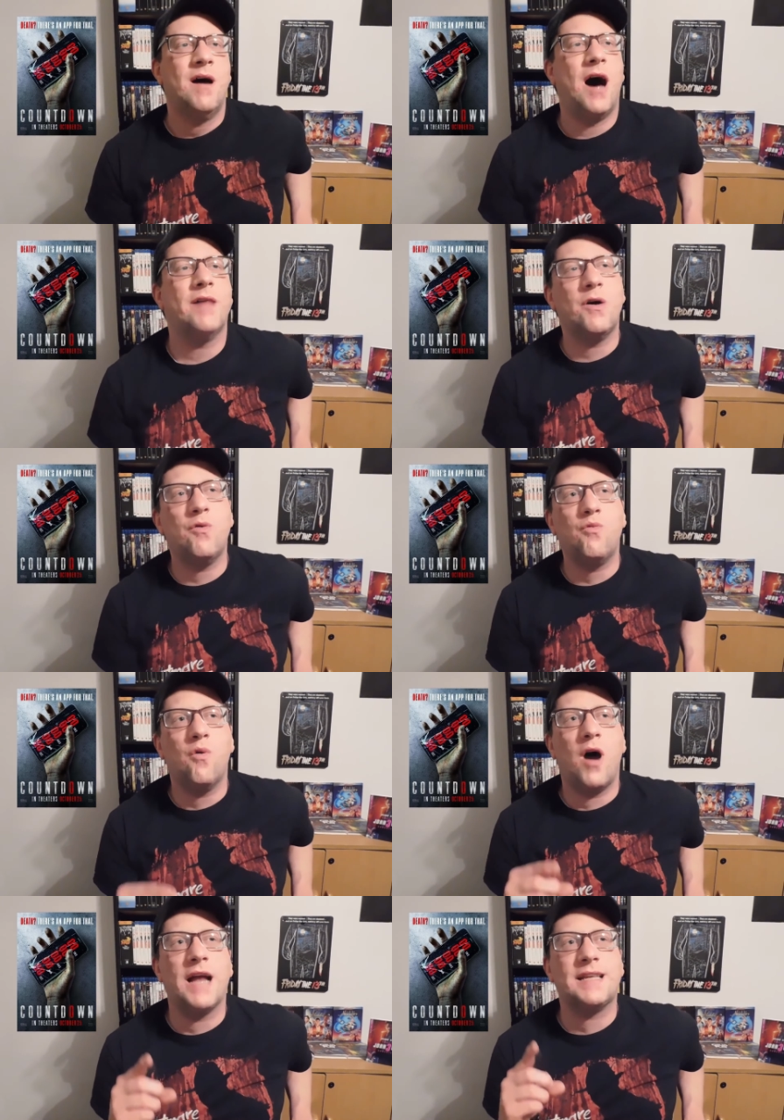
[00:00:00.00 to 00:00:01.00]

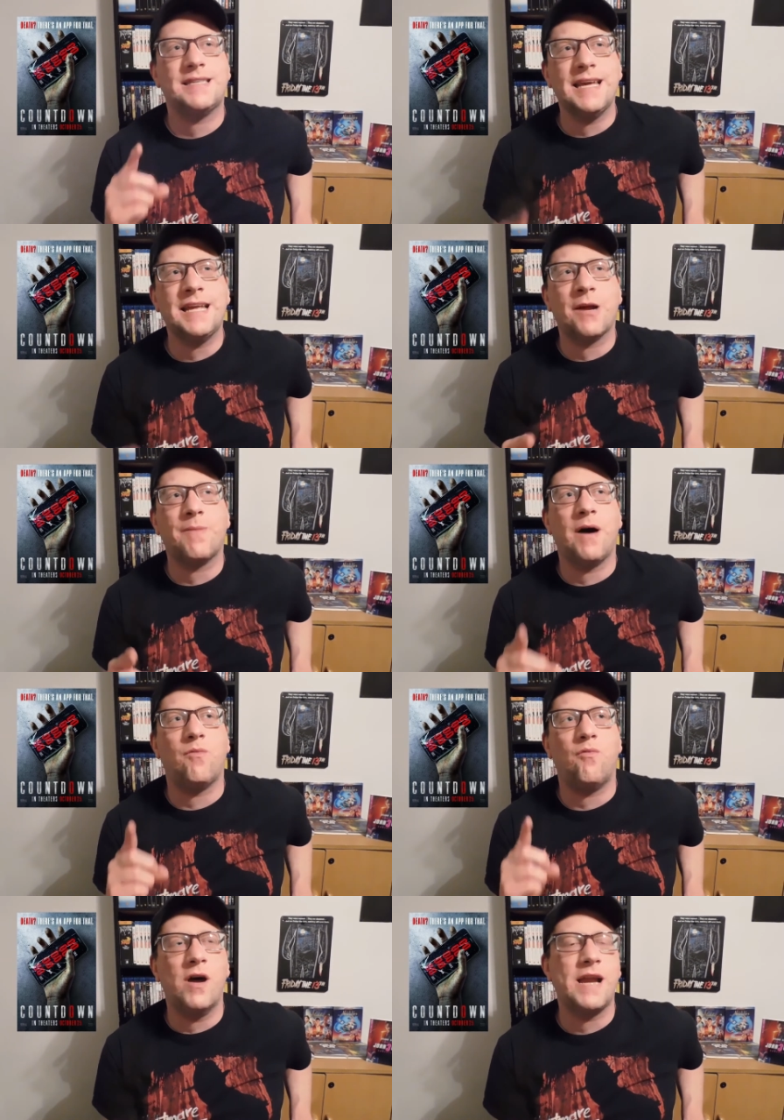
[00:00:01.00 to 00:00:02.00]
Although I did hear
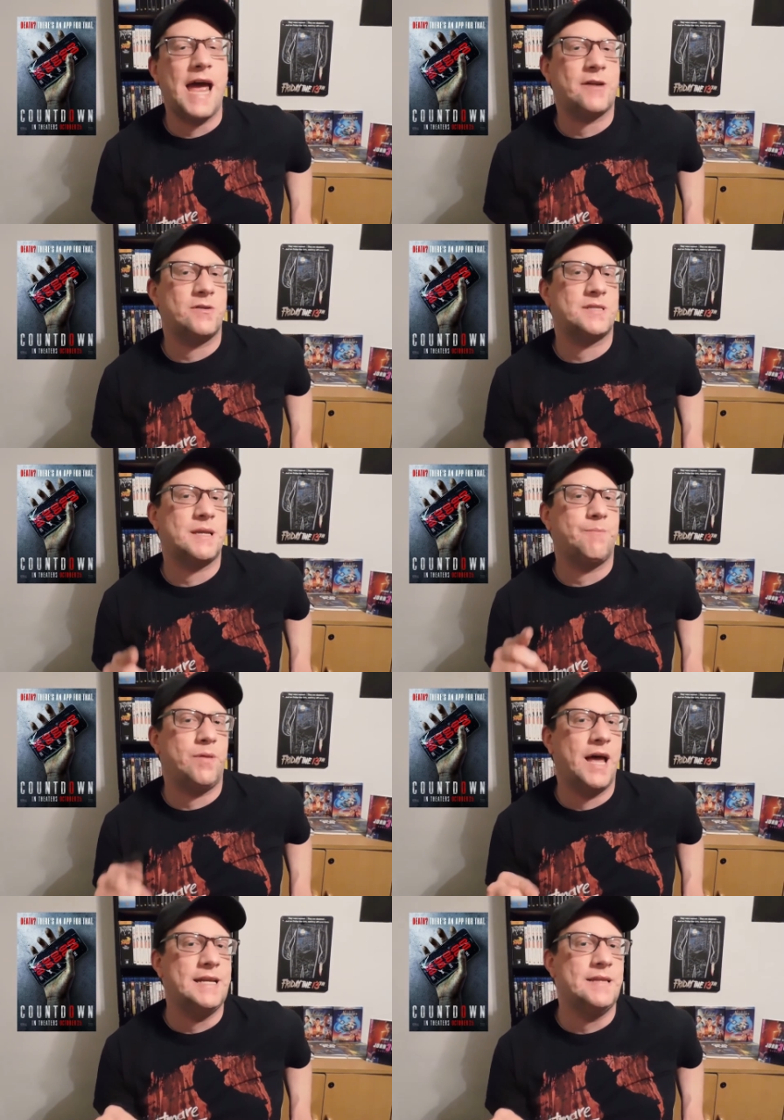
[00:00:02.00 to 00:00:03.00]
about one actress that
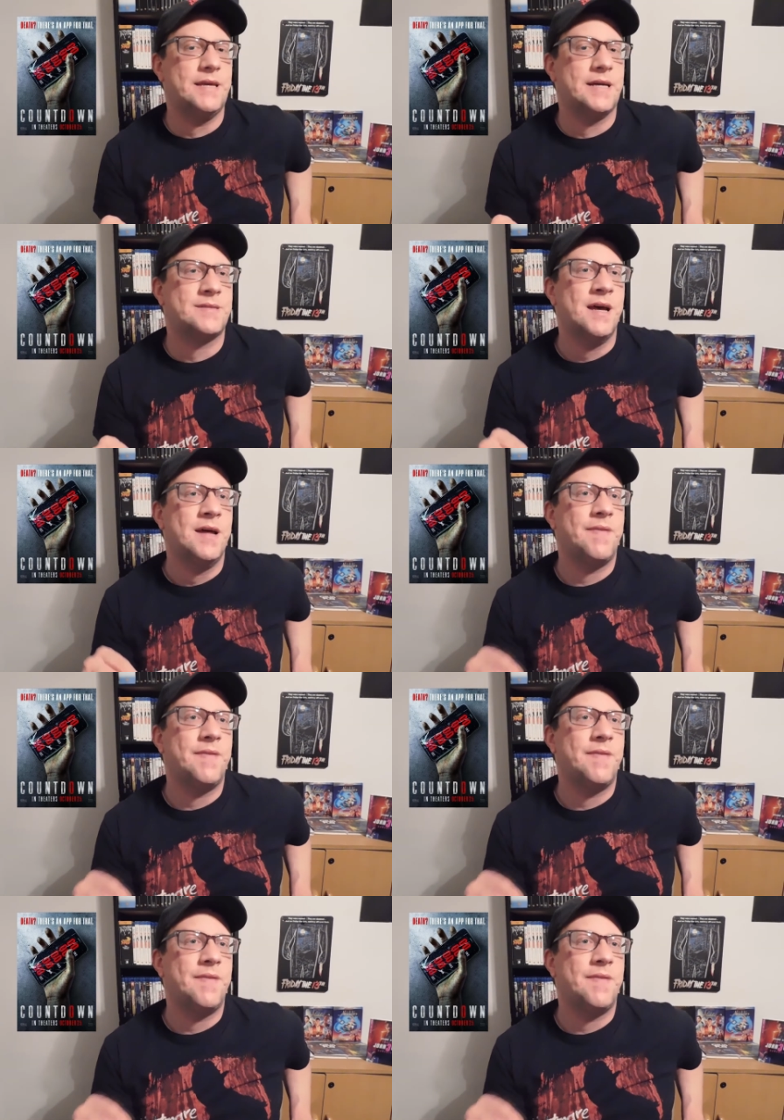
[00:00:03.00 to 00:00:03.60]
played in this